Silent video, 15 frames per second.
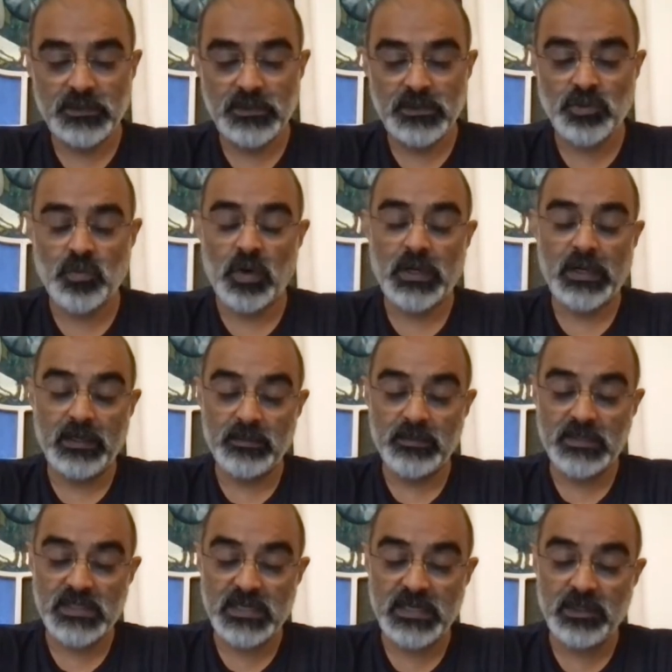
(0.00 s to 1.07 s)
Swatting a
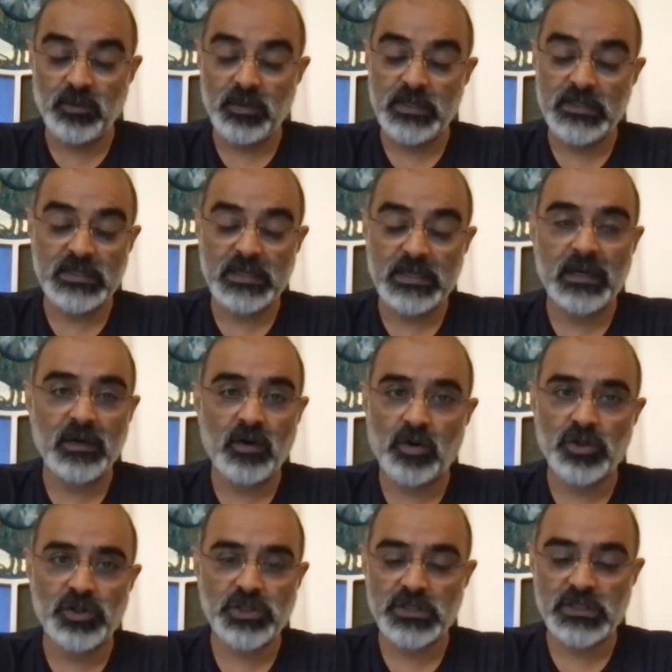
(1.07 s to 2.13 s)
mosquito is an
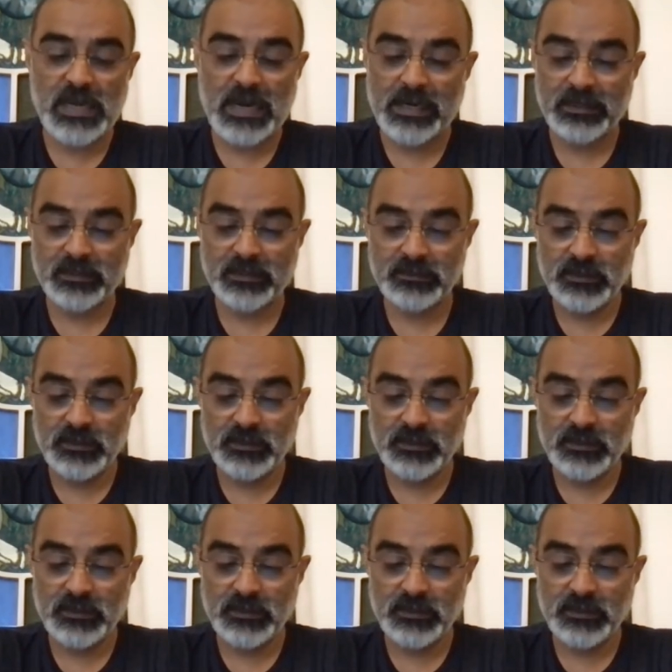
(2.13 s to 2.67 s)
unconscious act.